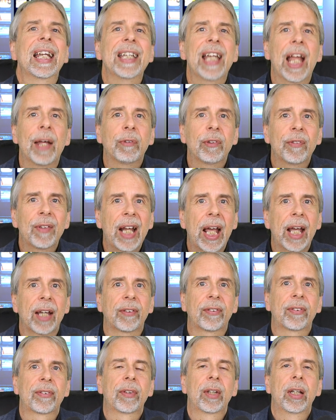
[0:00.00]

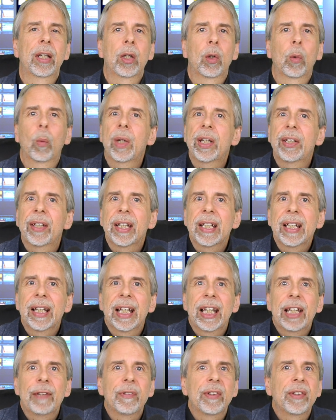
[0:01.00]
Nevertheless, we
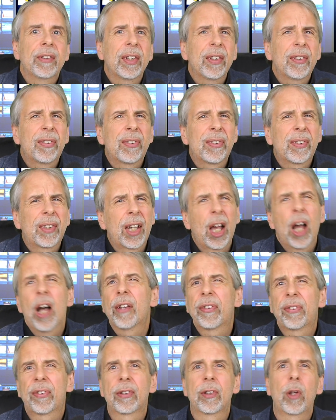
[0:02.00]
didn't even
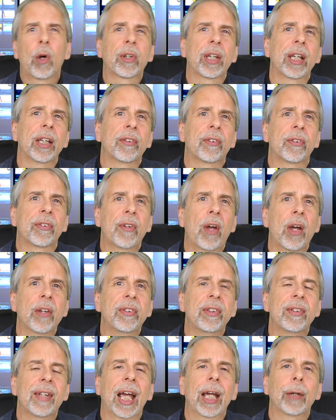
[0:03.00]
discuss locking
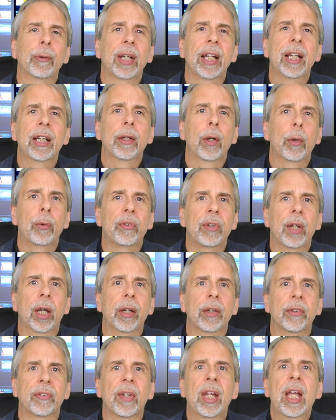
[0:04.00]
society down in those
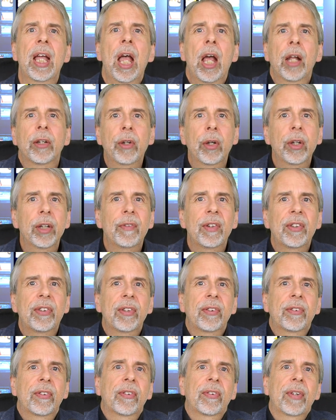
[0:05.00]
years. None of
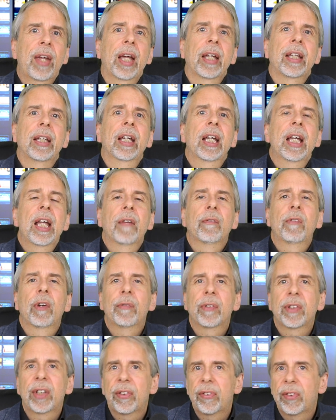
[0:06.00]
this is to say
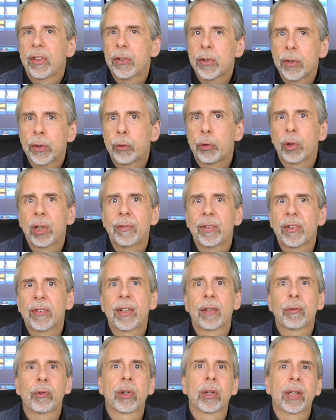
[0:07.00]
that the decision to treat
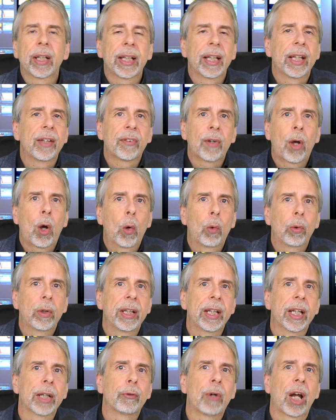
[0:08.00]
this differently is a
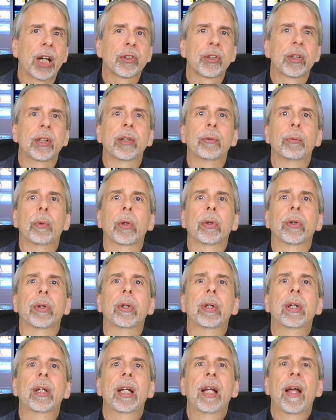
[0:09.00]
wholly irrational one.
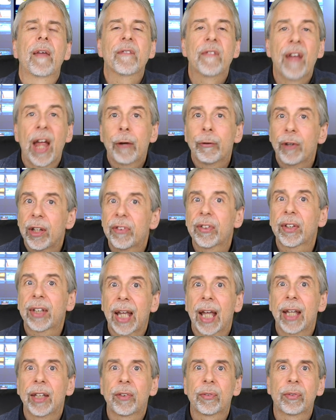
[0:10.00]
There is a
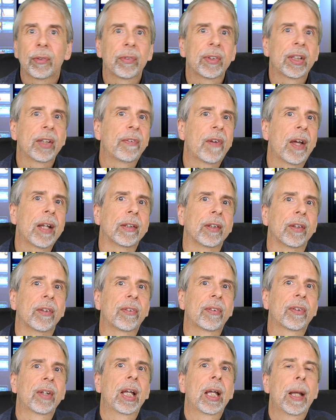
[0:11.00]
case for the
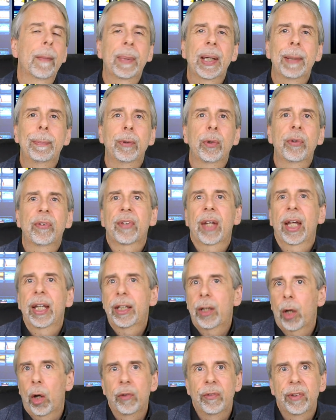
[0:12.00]
defence. People who
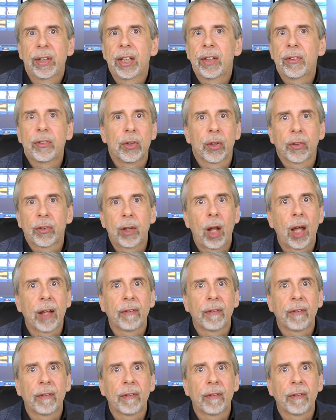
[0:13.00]
say COVID is just